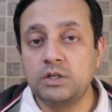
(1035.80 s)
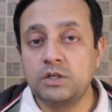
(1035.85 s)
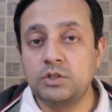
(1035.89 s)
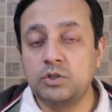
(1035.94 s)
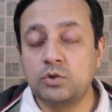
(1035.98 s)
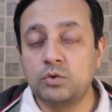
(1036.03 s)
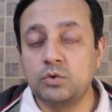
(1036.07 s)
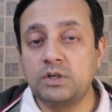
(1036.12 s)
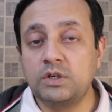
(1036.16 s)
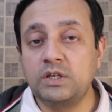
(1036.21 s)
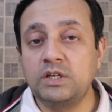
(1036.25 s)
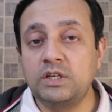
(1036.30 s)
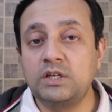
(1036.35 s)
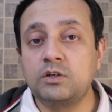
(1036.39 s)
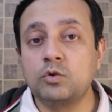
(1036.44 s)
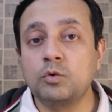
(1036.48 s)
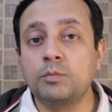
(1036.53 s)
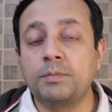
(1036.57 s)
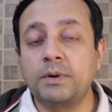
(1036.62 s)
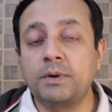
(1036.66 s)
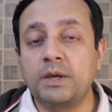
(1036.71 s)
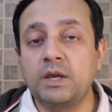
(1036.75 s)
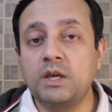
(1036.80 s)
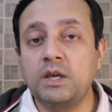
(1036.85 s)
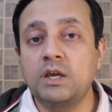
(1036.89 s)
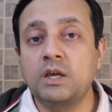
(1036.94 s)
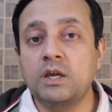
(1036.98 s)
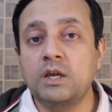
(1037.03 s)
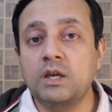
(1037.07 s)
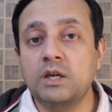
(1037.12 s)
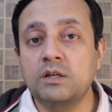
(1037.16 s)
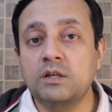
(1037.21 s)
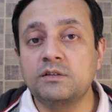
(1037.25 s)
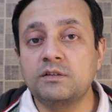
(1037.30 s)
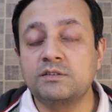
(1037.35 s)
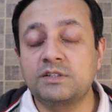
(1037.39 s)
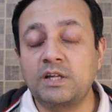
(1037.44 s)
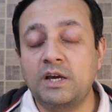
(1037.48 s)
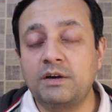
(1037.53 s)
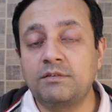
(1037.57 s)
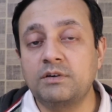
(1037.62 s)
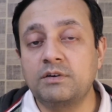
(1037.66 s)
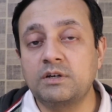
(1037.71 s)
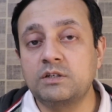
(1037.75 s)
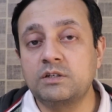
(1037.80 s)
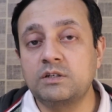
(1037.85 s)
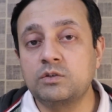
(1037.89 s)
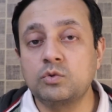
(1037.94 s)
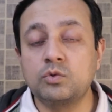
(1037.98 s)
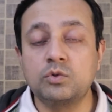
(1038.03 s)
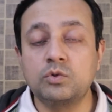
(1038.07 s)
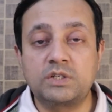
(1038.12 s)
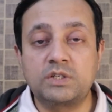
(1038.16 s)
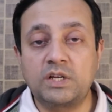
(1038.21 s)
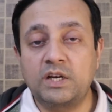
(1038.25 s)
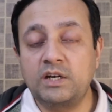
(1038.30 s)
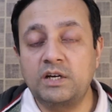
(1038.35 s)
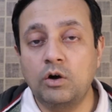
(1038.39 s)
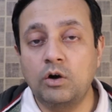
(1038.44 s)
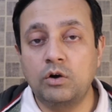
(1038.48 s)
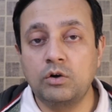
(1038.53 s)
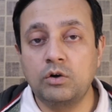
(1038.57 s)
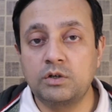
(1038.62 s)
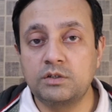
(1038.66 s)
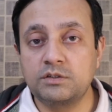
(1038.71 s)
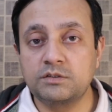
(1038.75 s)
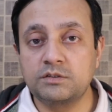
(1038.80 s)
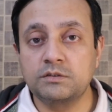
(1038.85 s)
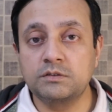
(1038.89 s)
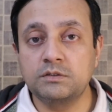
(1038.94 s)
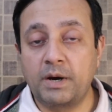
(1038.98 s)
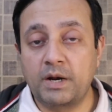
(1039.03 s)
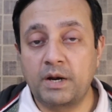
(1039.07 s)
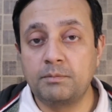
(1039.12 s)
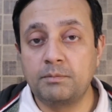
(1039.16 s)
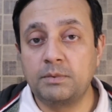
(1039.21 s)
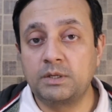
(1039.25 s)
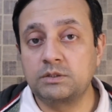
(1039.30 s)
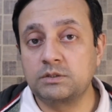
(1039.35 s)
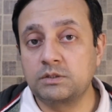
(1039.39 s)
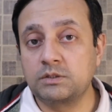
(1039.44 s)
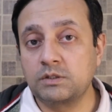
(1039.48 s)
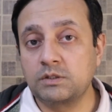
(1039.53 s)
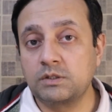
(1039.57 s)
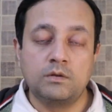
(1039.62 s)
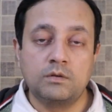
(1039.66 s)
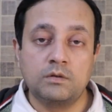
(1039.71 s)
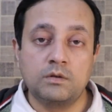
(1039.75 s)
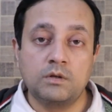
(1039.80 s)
you need to pay $7 to $10 per month.